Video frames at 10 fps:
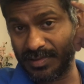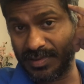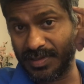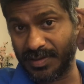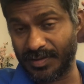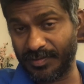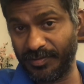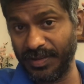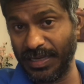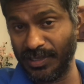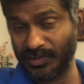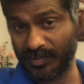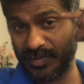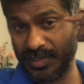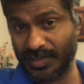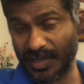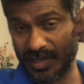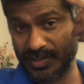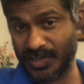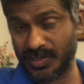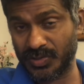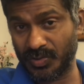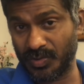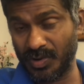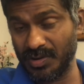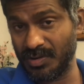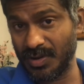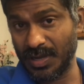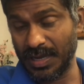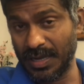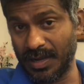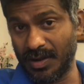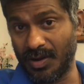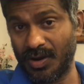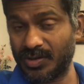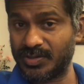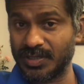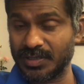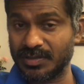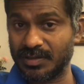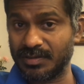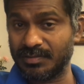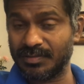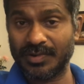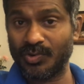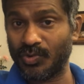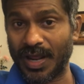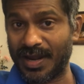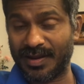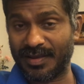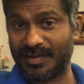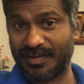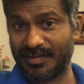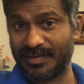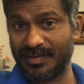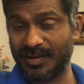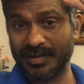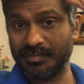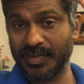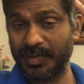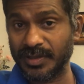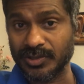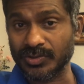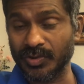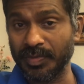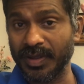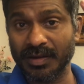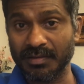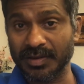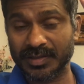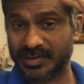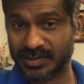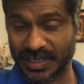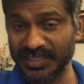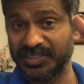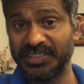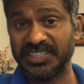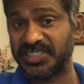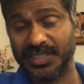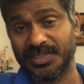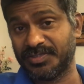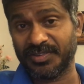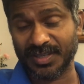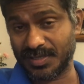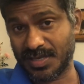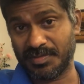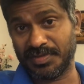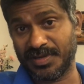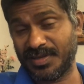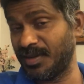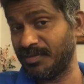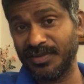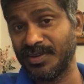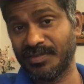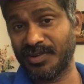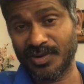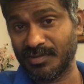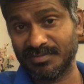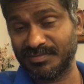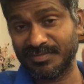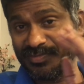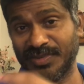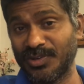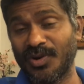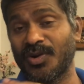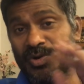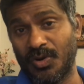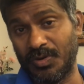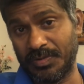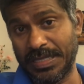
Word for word: the feelings of these energy and so on are just lunatic and maybe this could be a strange disease for example yeah we never know we do not know